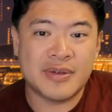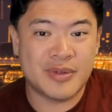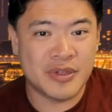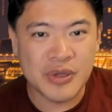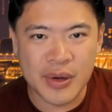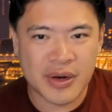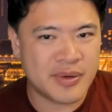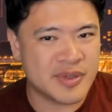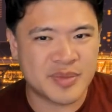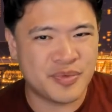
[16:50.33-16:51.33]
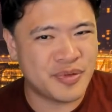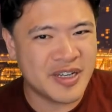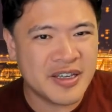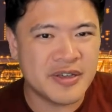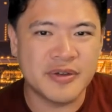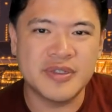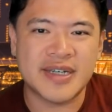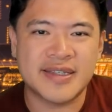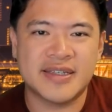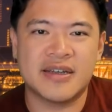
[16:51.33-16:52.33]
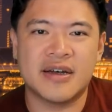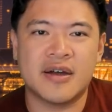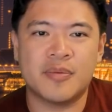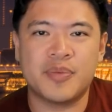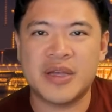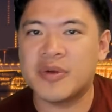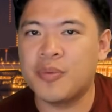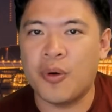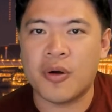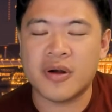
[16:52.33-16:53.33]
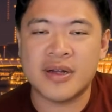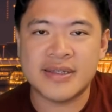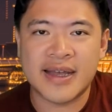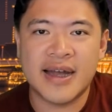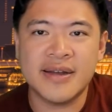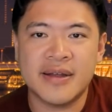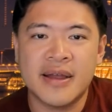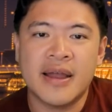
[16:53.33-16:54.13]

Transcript: New York was pretty huge. I did a big report on that.